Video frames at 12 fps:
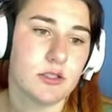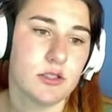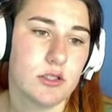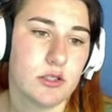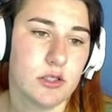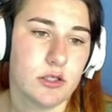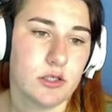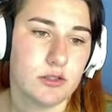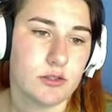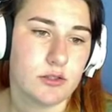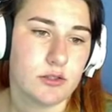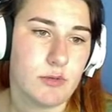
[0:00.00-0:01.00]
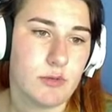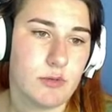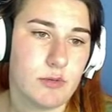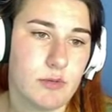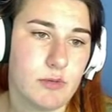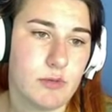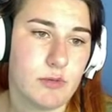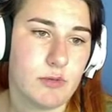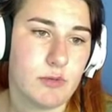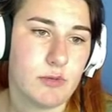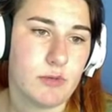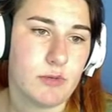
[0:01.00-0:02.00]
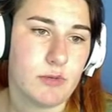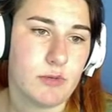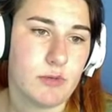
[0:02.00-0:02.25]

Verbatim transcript: because I don't remember how many there are, to be honest.